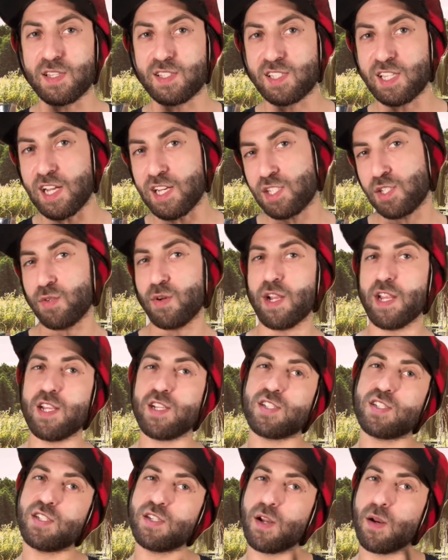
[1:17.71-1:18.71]

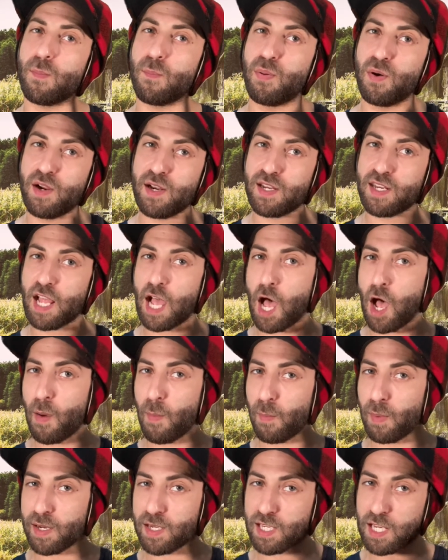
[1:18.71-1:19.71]
situation and put
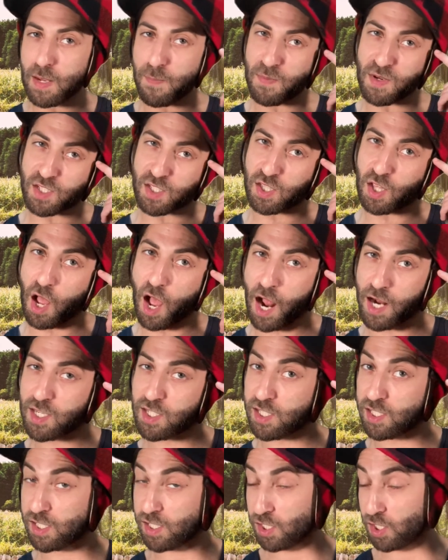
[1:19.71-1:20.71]
down my deepest
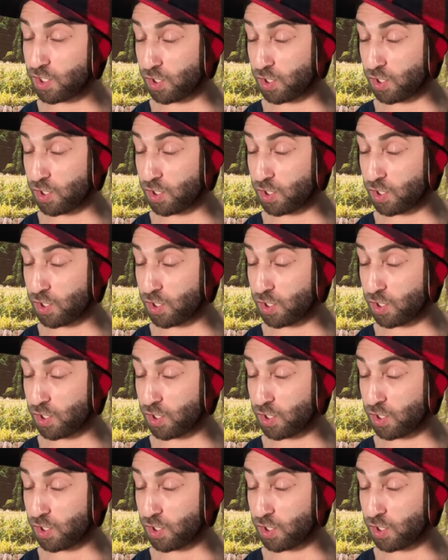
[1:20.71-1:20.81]
thoughts